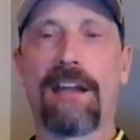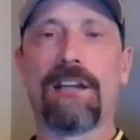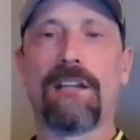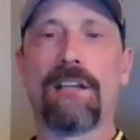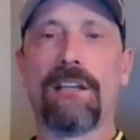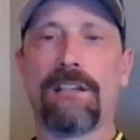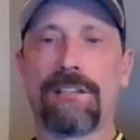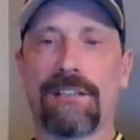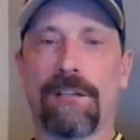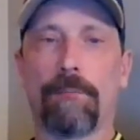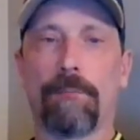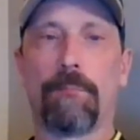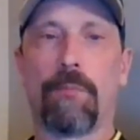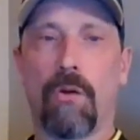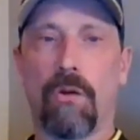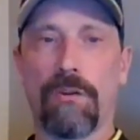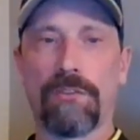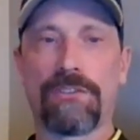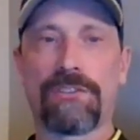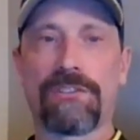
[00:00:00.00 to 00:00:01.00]
is a
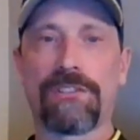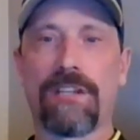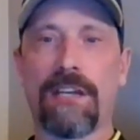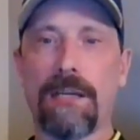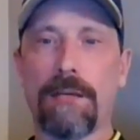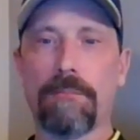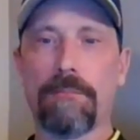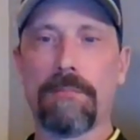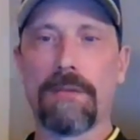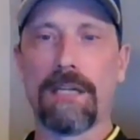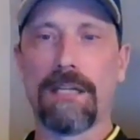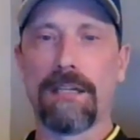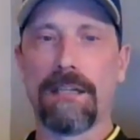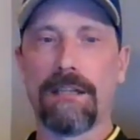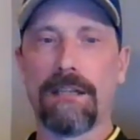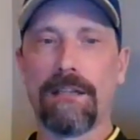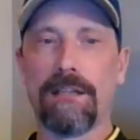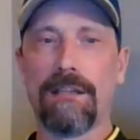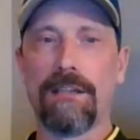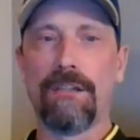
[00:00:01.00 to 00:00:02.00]
bold statement,
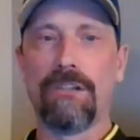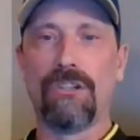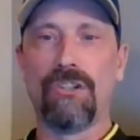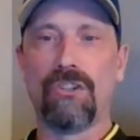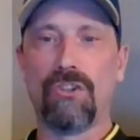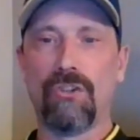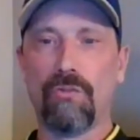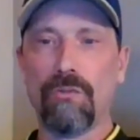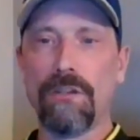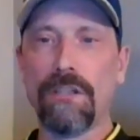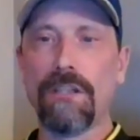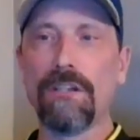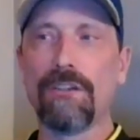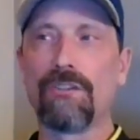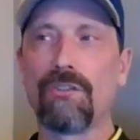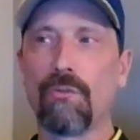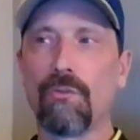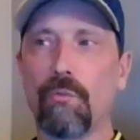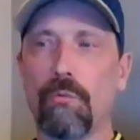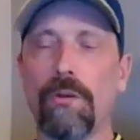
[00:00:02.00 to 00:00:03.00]
you need
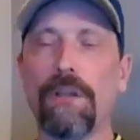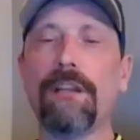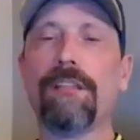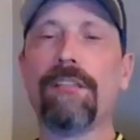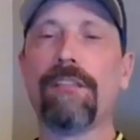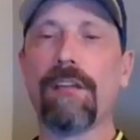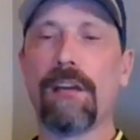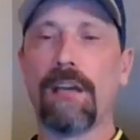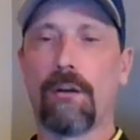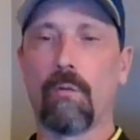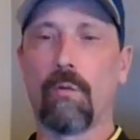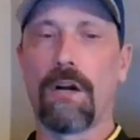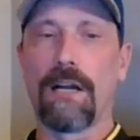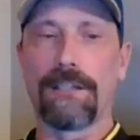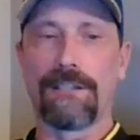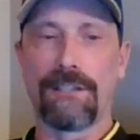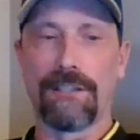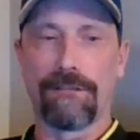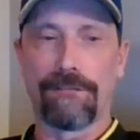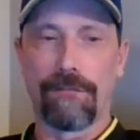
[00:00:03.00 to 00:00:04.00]
to rethink
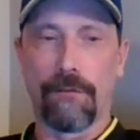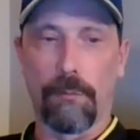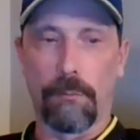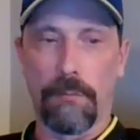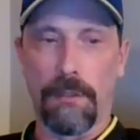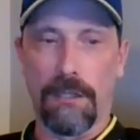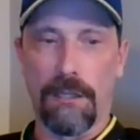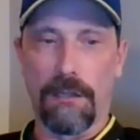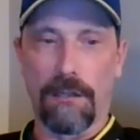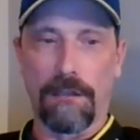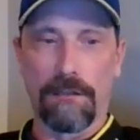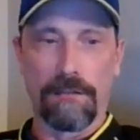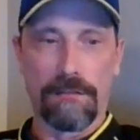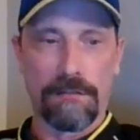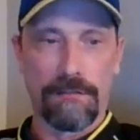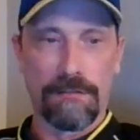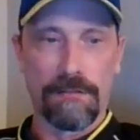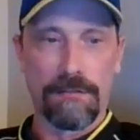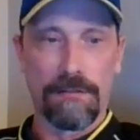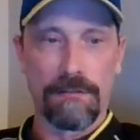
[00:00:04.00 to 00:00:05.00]
watching football
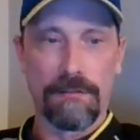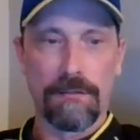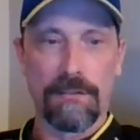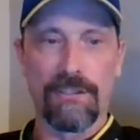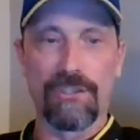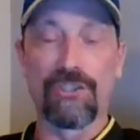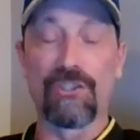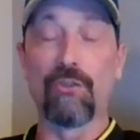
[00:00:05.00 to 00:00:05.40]
because